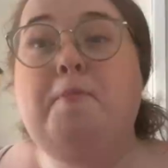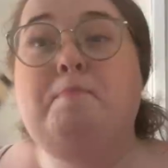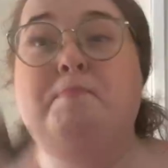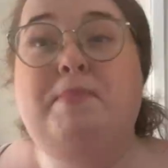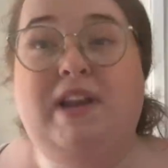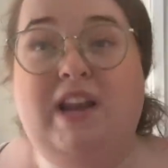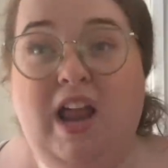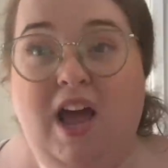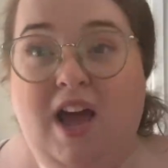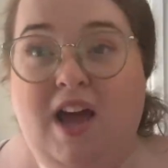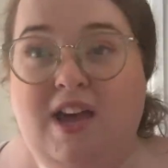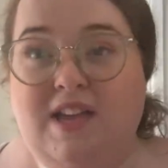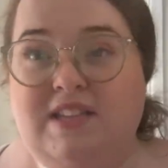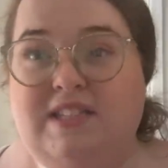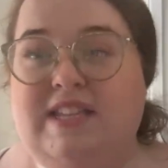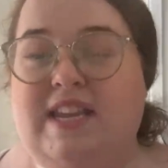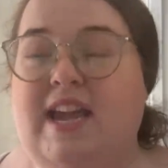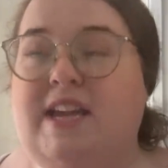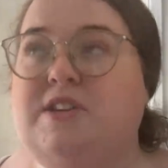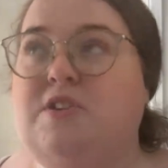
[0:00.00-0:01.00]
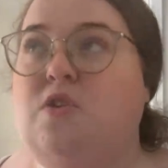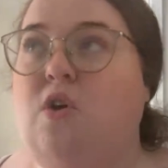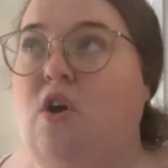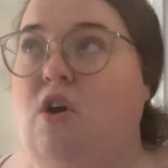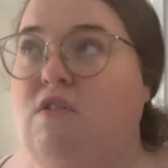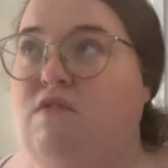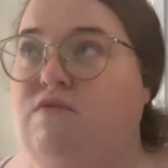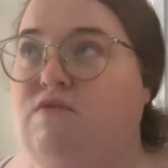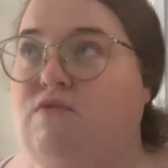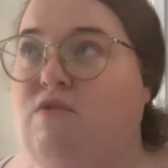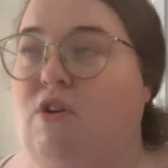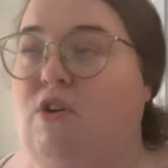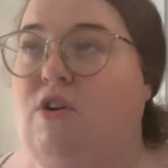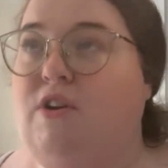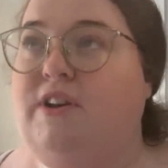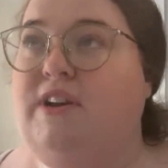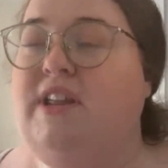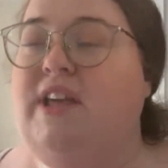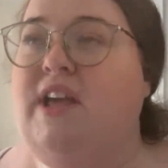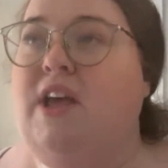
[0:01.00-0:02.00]
Plus, they had an offer
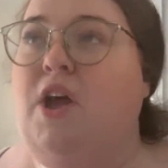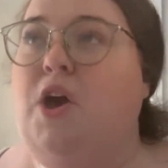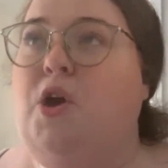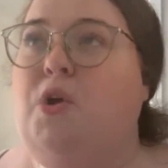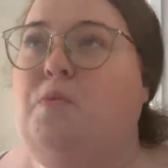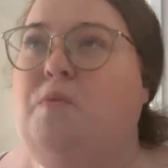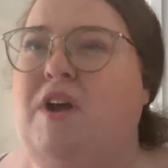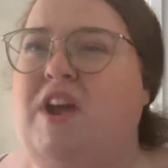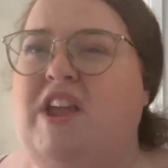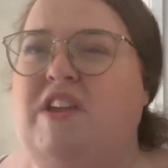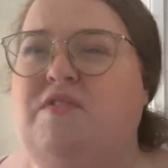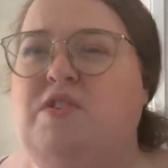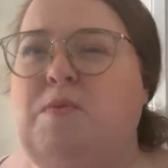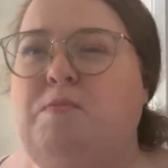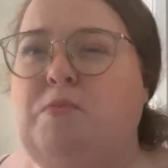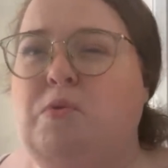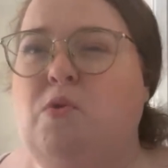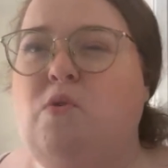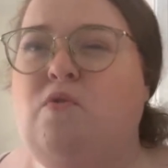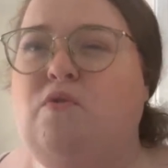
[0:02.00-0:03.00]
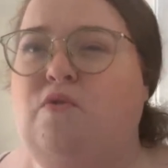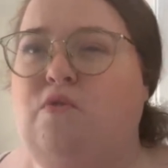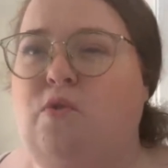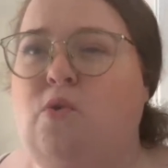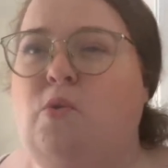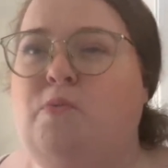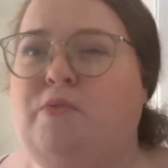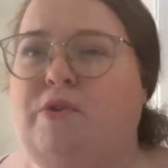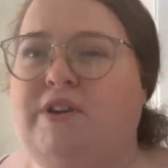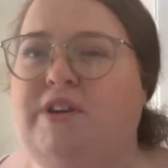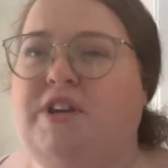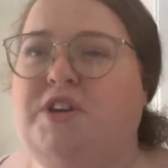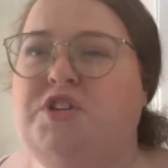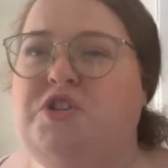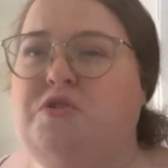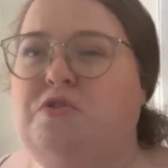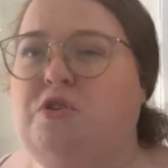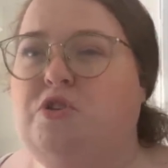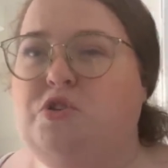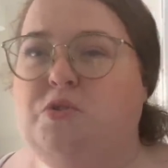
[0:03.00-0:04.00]
on where if you bought four products,
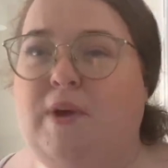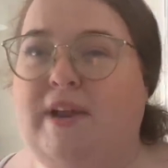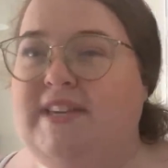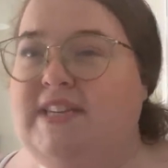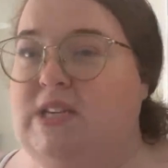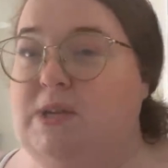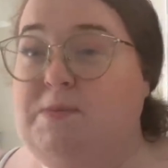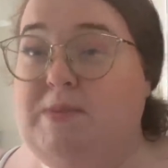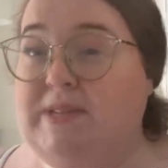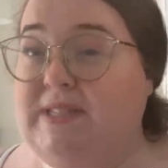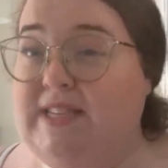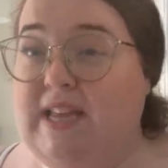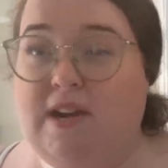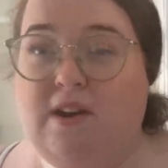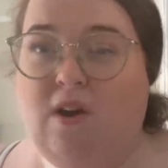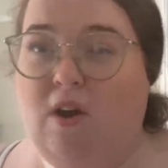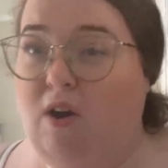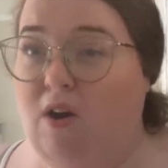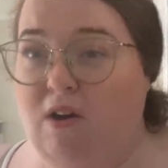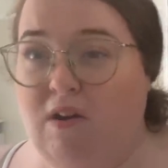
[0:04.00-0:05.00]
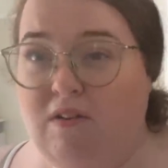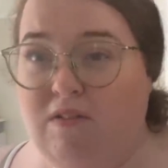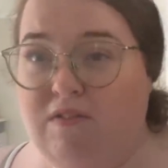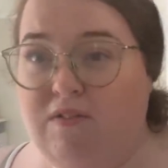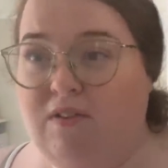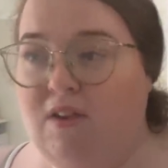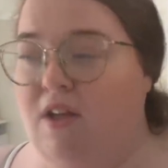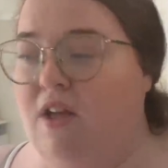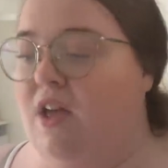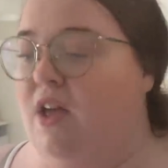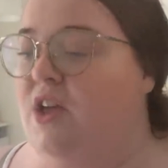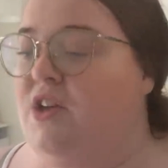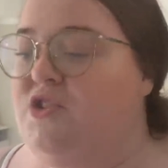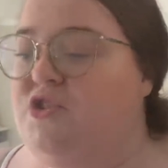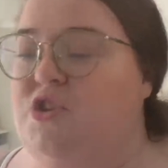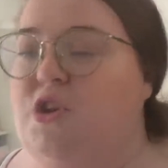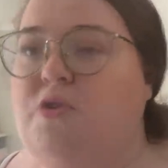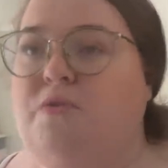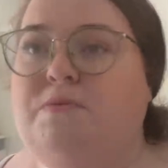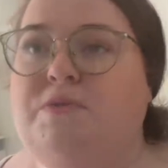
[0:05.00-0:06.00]
you got 20% off.
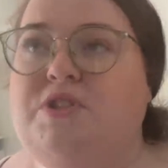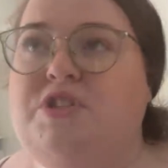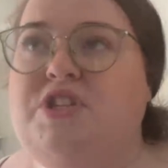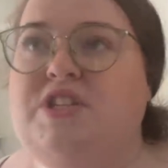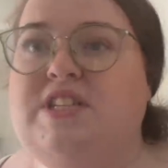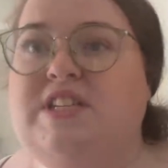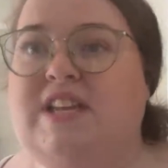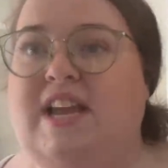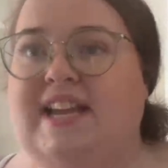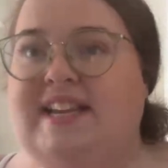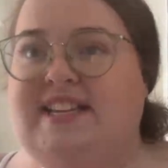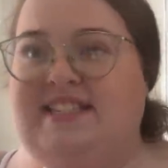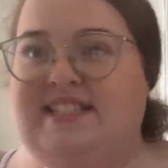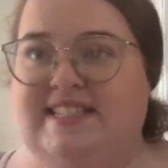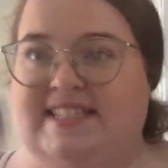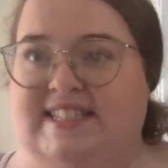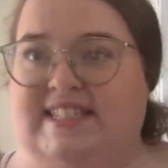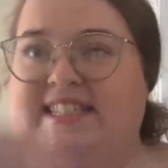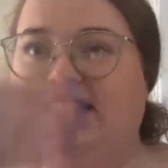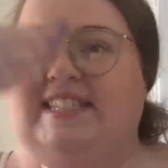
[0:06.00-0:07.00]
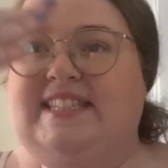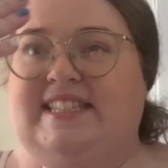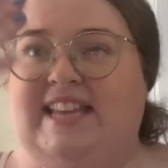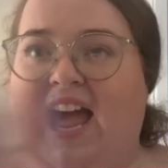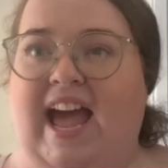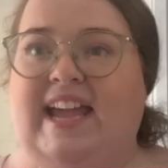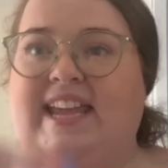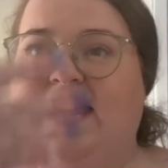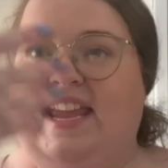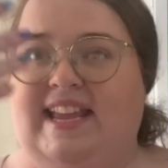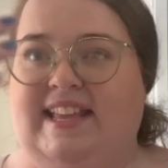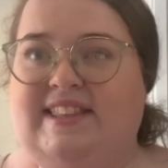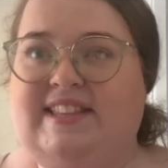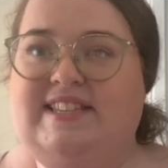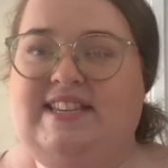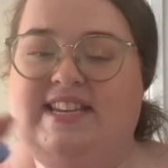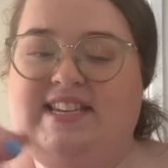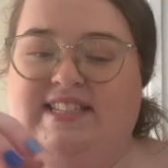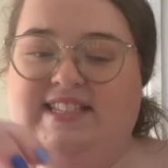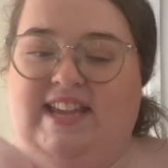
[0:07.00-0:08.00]
So it was just like stacking the
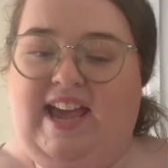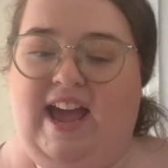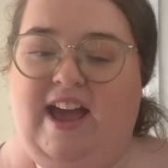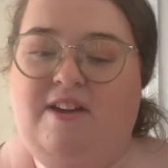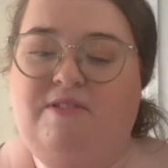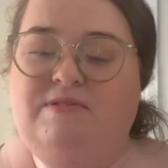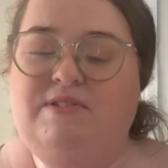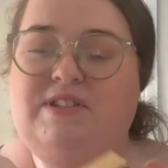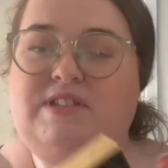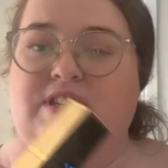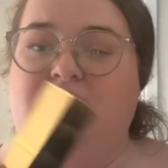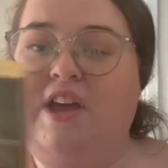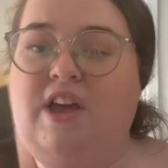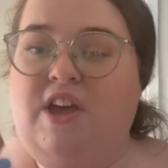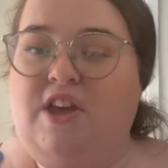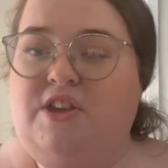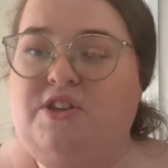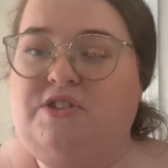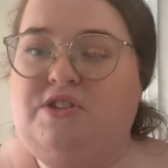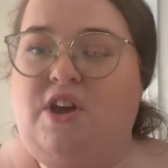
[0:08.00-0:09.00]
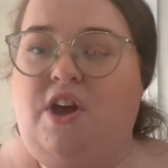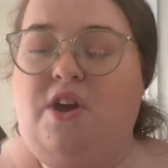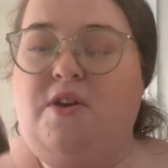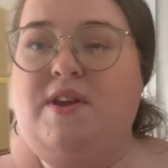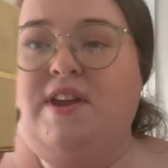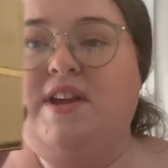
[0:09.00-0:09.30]
discounts. So it